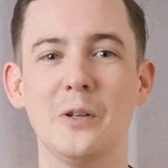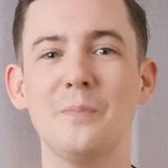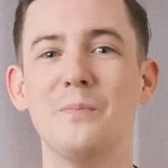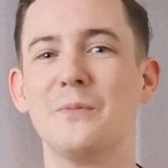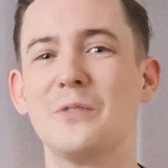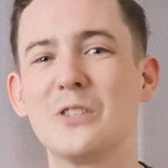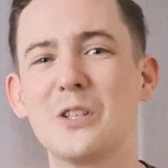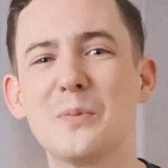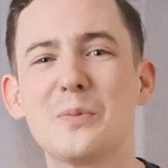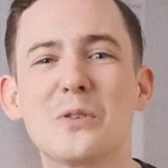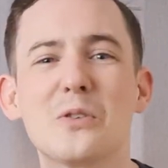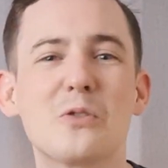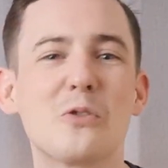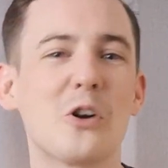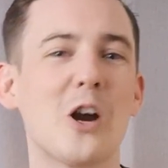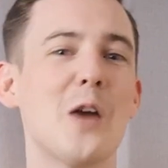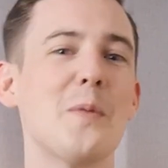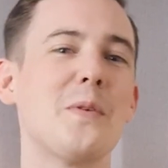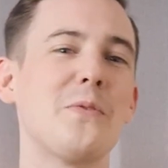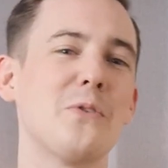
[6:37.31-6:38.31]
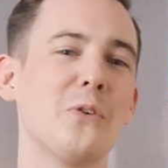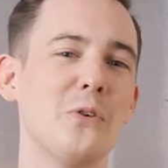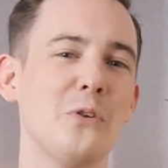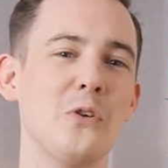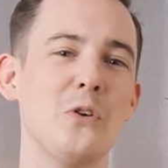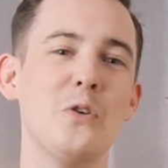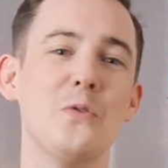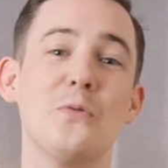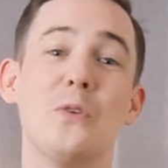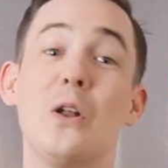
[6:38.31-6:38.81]
and subscribe if you're
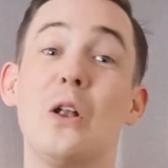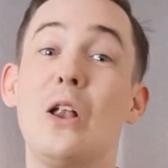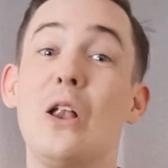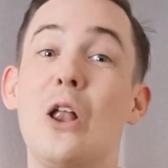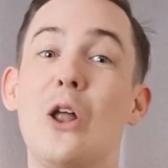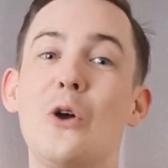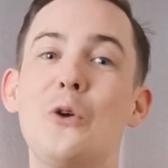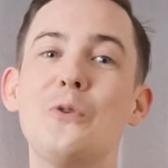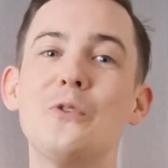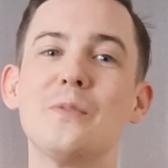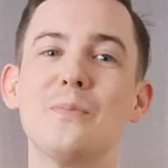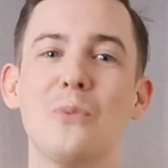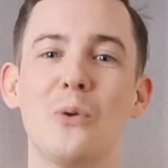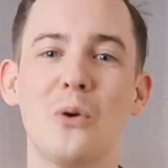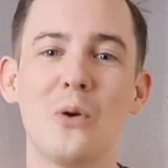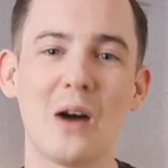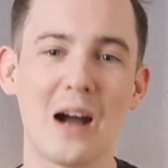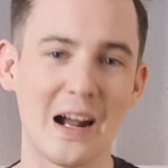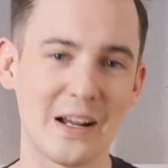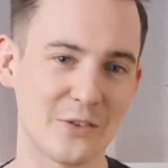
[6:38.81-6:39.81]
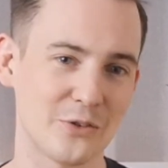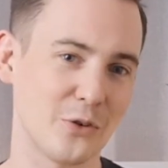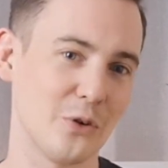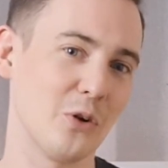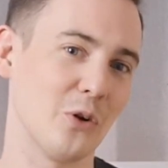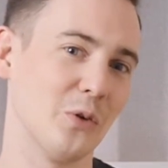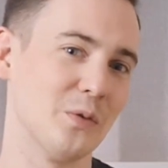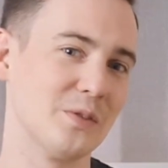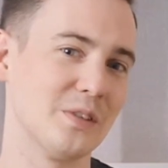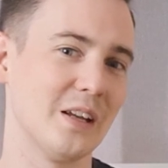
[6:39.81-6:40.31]
new for loads more astro
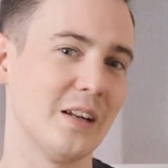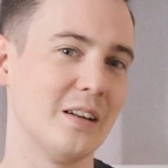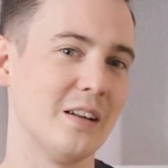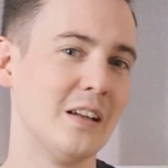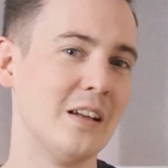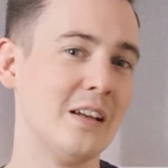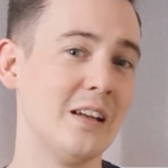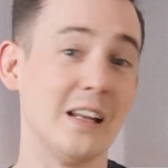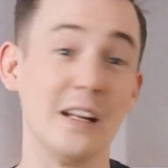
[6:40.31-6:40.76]
content,